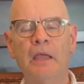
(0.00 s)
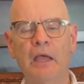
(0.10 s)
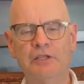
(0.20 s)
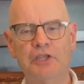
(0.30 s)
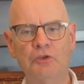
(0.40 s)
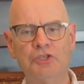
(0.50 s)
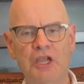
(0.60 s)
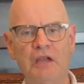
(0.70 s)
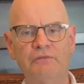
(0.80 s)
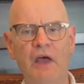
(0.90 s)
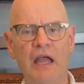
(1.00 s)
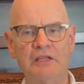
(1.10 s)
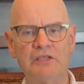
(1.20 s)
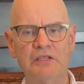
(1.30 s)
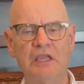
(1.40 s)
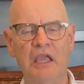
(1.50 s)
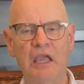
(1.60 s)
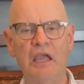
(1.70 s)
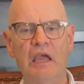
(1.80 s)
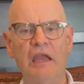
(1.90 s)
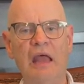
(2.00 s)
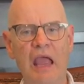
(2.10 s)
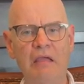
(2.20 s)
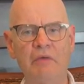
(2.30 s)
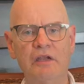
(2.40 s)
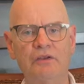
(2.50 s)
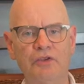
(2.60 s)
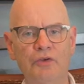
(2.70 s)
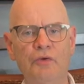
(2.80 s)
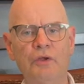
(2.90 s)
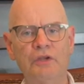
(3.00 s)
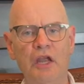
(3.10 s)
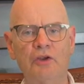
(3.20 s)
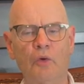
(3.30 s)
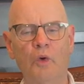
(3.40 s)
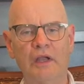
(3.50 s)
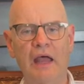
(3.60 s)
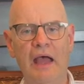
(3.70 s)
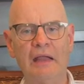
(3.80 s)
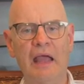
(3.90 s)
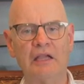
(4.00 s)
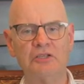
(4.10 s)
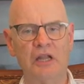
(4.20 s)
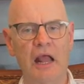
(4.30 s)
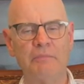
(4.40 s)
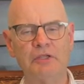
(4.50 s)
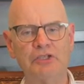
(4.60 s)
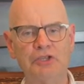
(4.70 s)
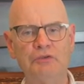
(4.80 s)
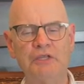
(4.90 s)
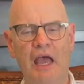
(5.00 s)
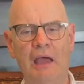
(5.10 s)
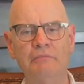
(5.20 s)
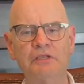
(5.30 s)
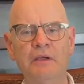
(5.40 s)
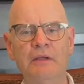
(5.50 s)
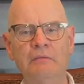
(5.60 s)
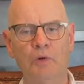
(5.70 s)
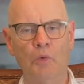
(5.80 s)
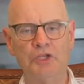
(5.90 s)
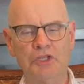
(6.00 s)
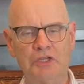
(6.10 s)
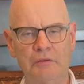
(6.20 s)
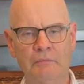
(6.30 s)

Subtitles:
And so she invites the king and Haman to dinner one night. Actually happens 2 times, but we'll just